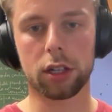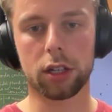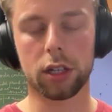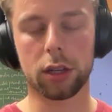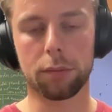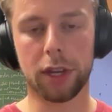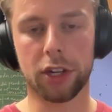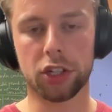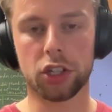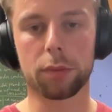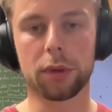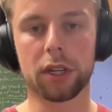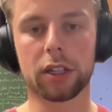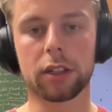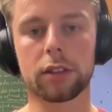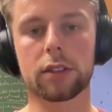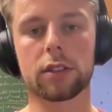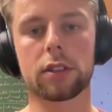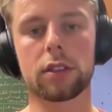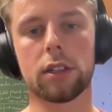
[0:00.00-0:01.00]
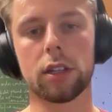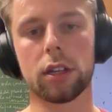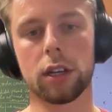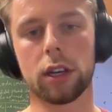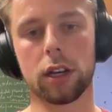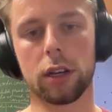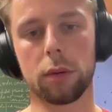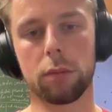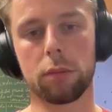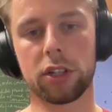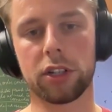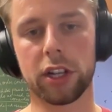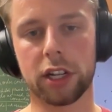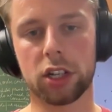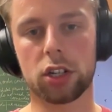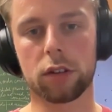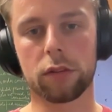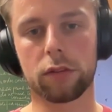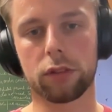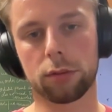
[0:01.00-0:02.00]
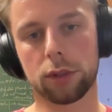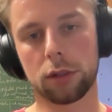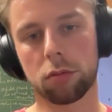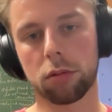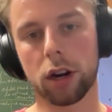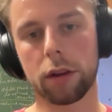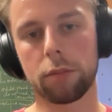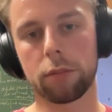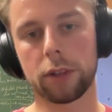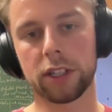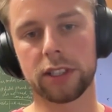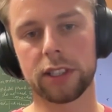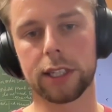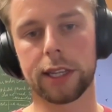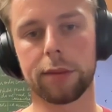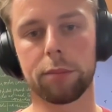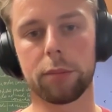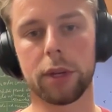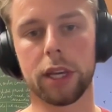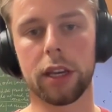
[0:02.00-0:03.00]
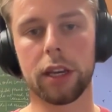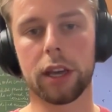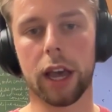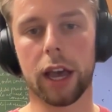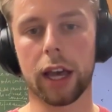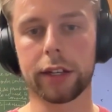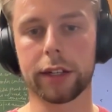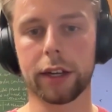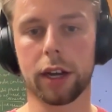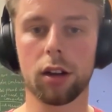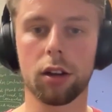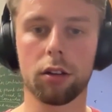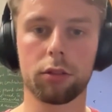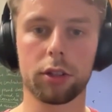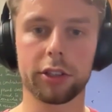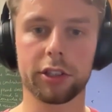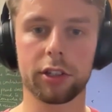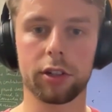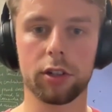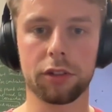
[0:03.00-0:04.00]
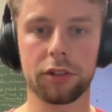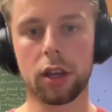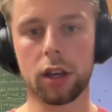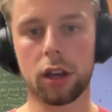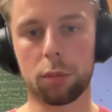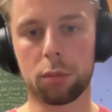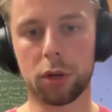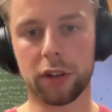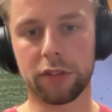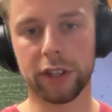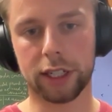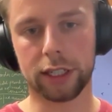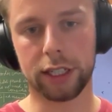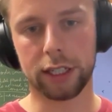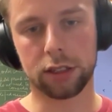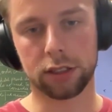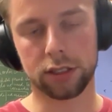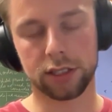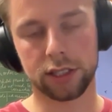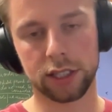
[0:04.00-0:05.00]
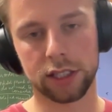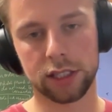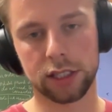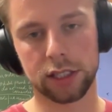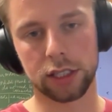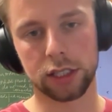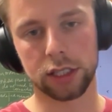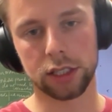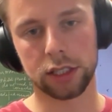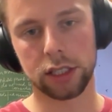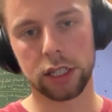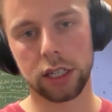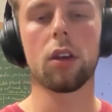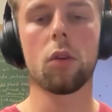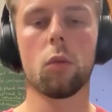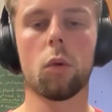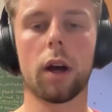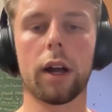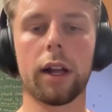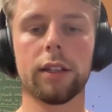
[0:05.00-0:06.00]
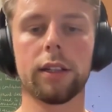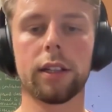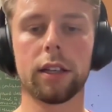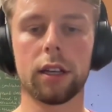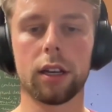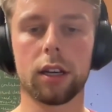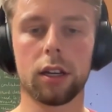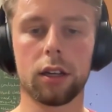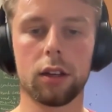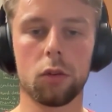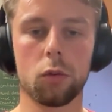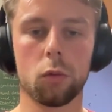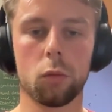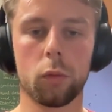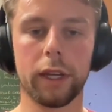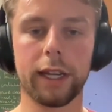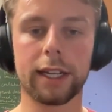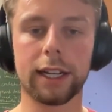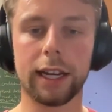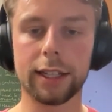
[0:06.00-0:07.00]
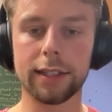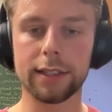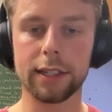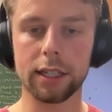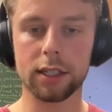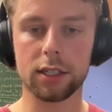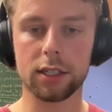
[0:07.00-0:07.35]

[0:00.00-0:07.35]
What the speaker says: measurement, the prediction from the primary CMB, and our results are perfectly consistent, while the weak lensing